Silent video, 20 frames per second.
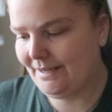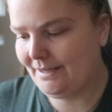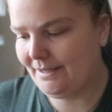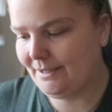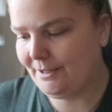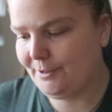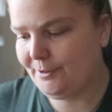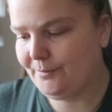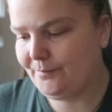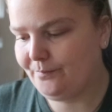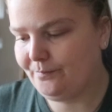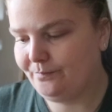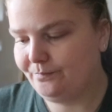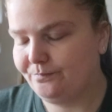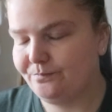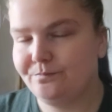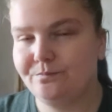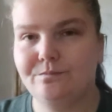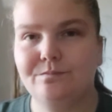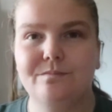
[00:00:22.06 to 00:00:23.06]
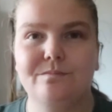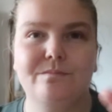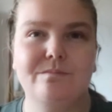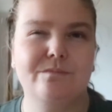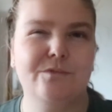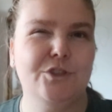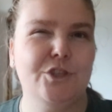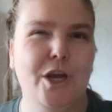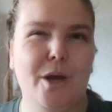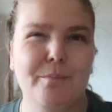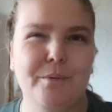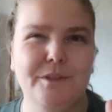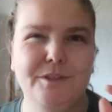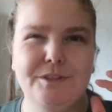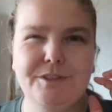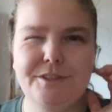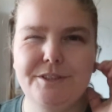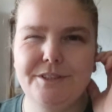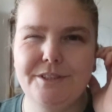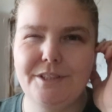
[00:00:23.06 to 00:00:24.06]
um,
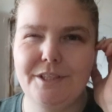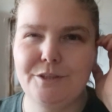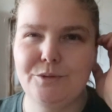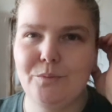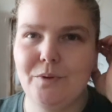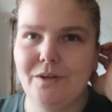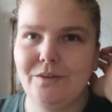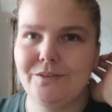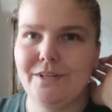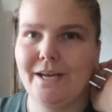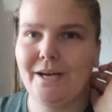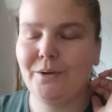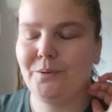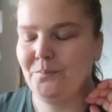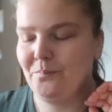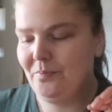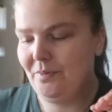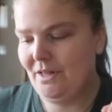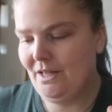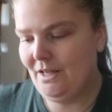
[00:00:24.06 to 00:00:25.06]
Shoppers as well now.